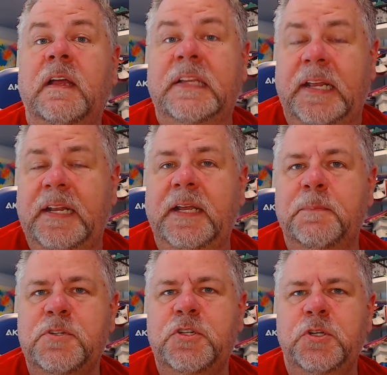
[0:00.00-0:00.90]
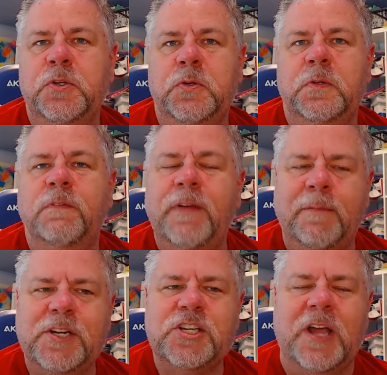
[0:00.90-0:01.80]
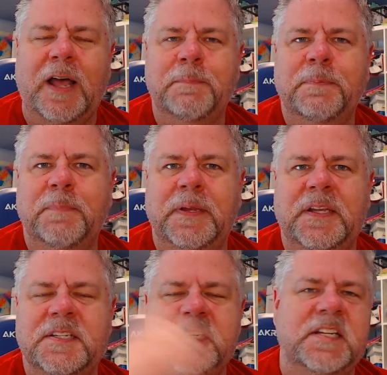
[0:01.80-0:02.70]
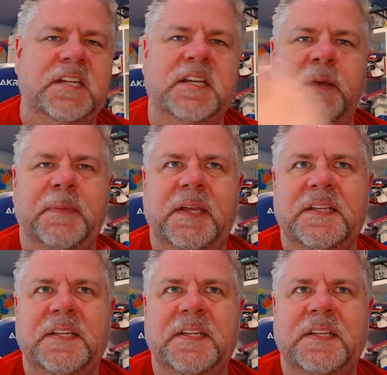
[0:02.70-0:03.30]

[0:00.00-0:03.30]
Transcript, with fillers: getting up to the fabric shop because it's incoming.